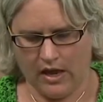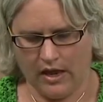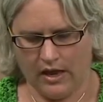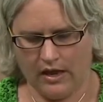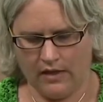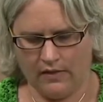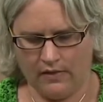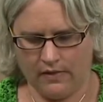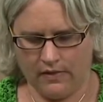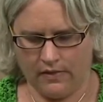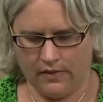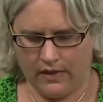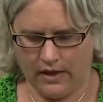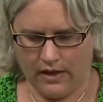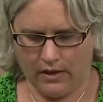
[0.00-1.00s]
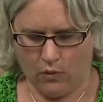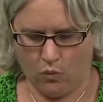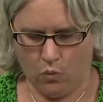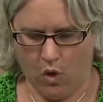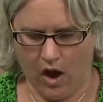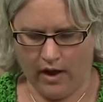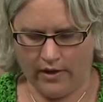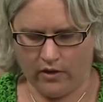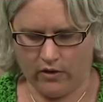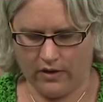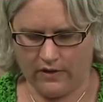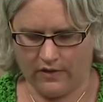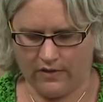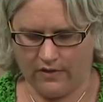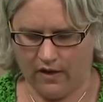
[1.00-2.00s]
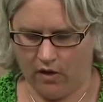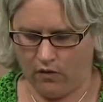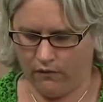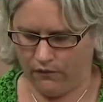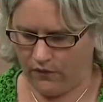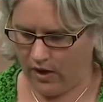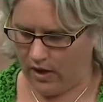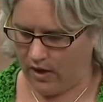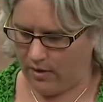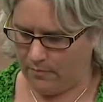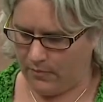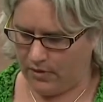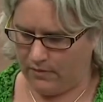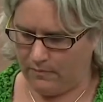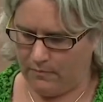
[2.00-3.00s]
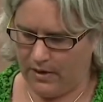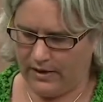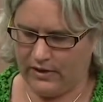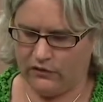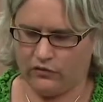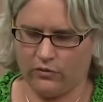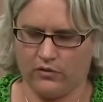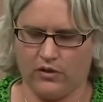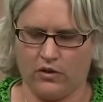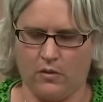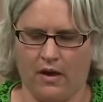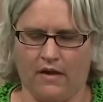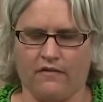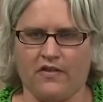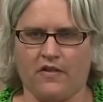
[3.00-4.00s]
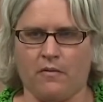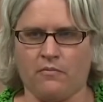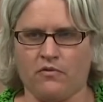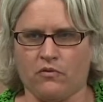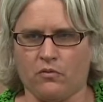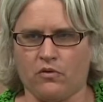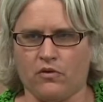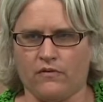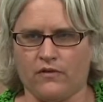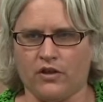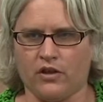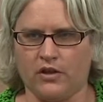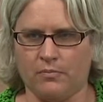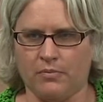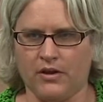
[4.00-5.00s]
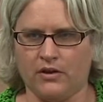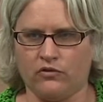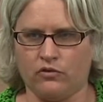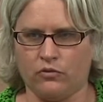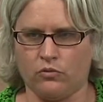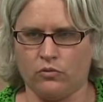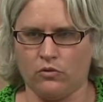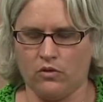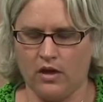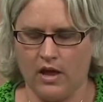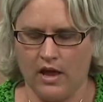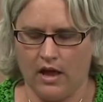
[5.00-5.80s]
In the wire itself, um, making sure that you have some sort of clipping tool.